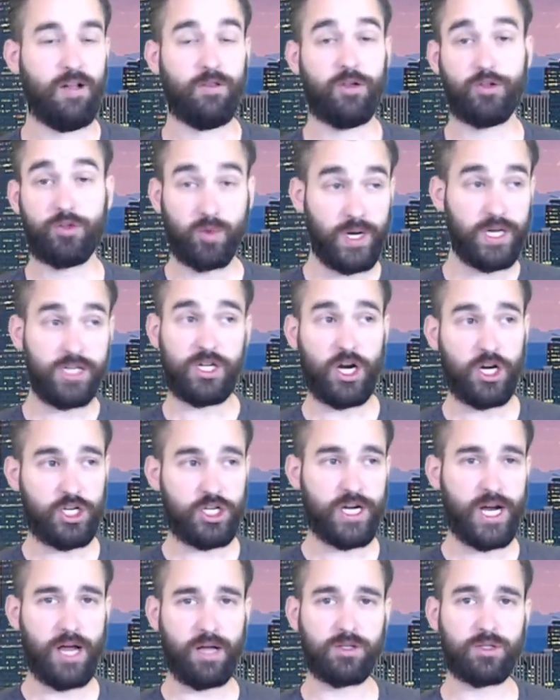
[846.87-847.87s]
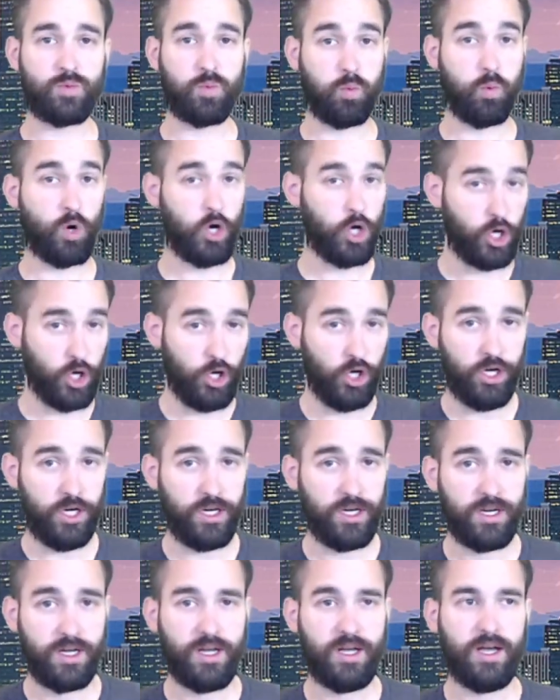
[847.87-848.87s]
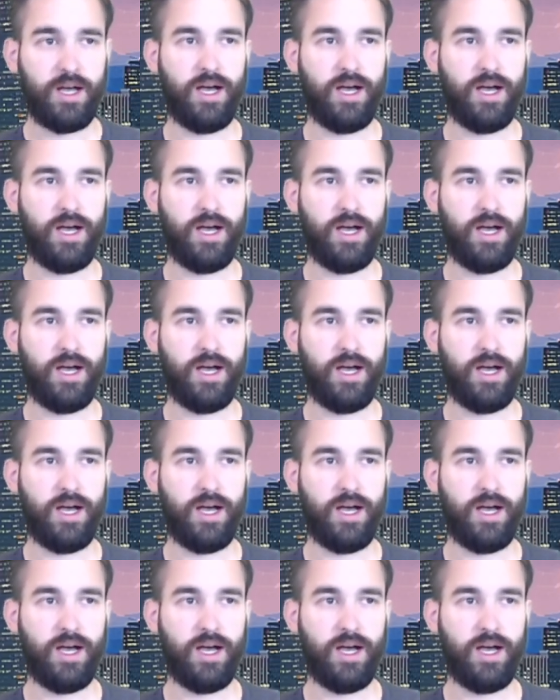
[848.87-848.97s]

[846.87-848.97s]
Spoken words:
The 3 touchdowns were good.